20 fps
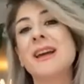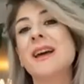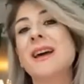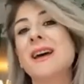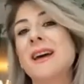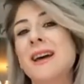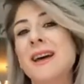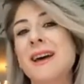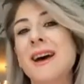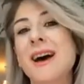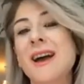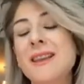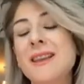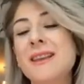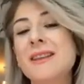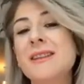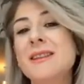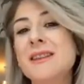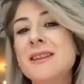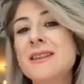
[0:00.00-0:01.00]
I
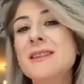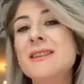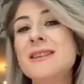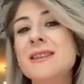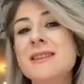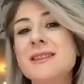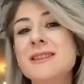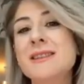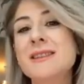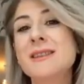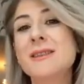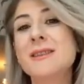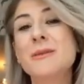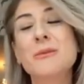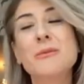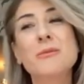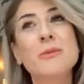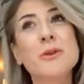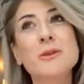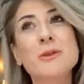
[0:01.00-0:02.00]
think this is the
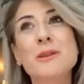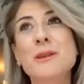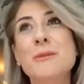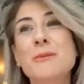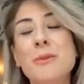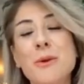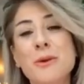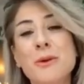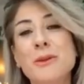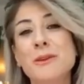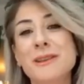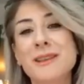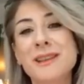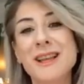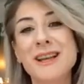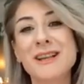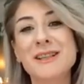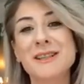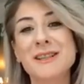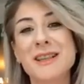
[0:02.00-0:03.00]
most important
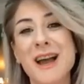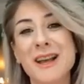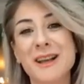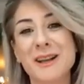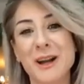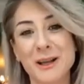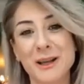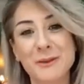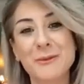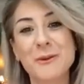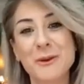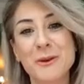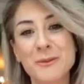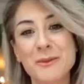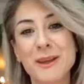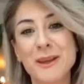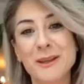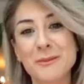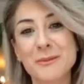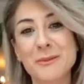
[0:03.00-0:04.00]
lesson I got
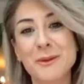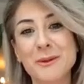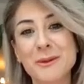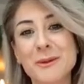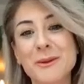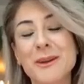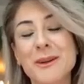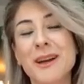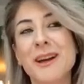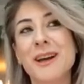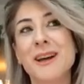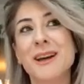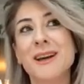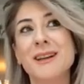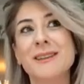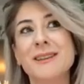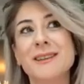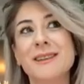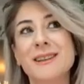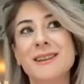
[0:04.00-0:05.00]
from that book,
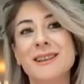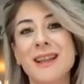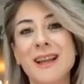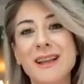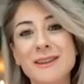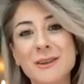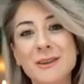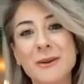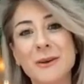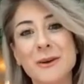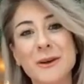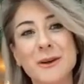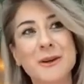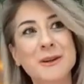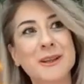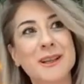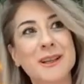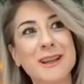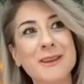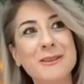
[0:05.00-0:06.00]
and let her
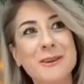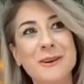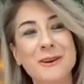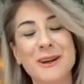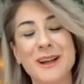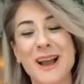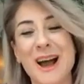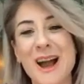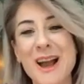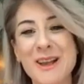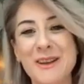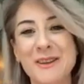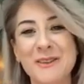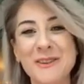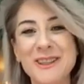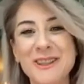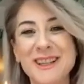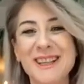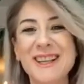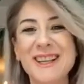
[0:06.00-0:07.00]
live her life,
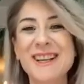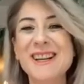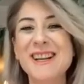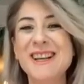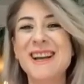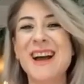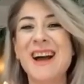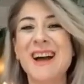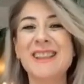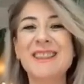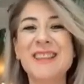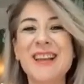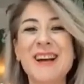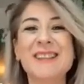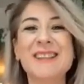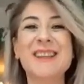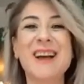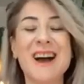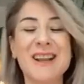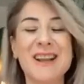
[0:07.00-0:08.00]
and
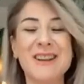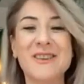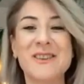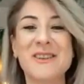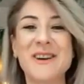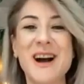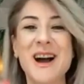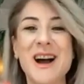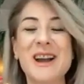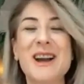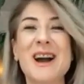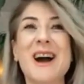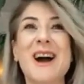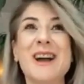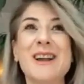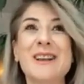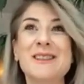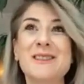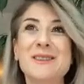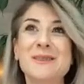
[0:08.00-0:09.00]
not I don't
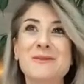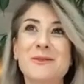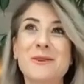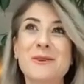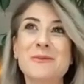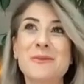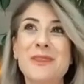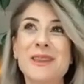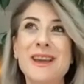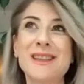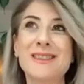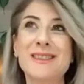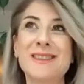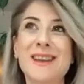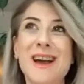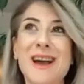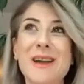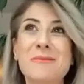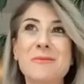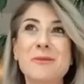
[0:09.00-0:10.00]
I from that
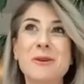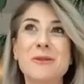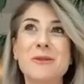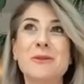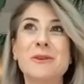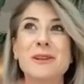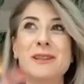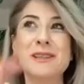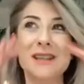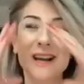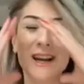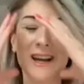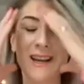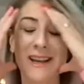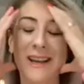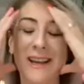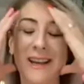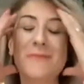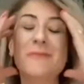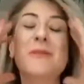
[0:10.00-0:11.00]
time onwards
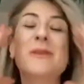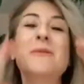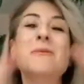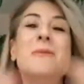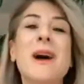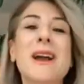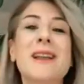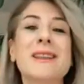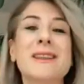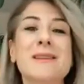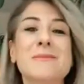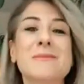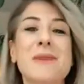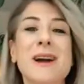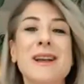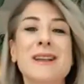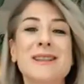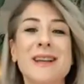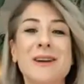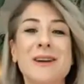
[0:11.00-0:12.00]
I am reminding
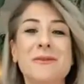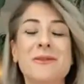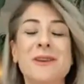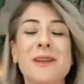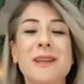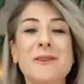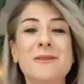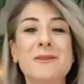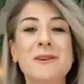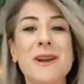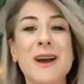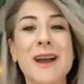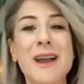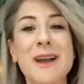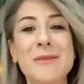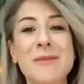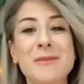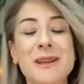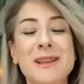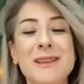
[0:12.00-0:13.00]
myself whenever I
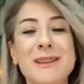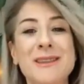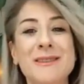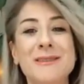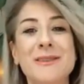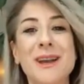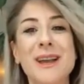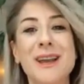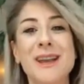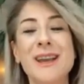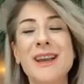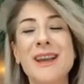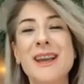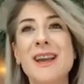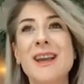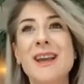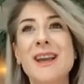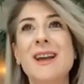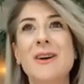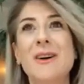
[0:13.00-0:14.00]
am in the way,
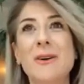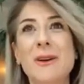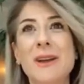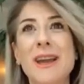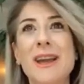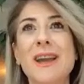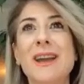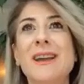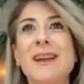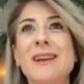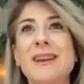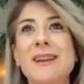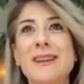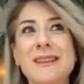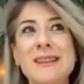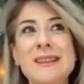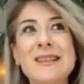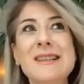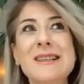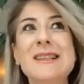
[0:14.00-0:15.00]
okay,
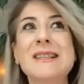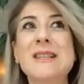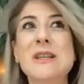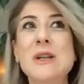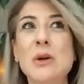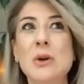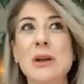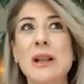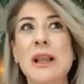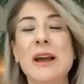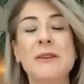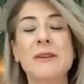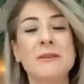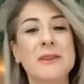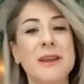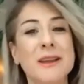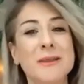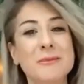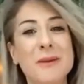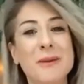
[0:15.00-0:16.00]
this is her life,
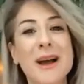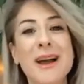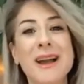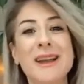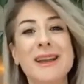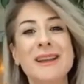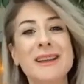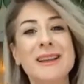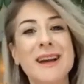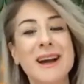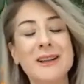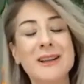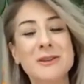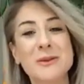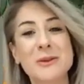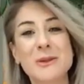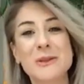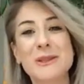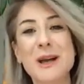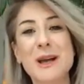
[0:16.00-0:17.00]
not mine. I
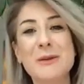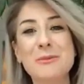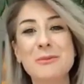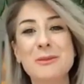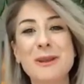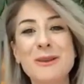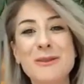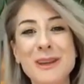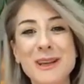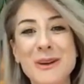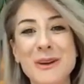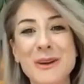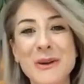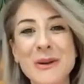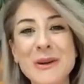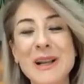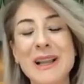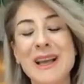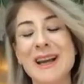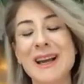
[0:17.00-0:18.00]
should stop living
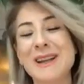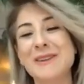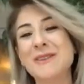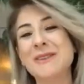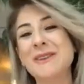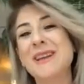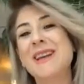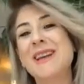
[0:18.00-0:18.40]
her life.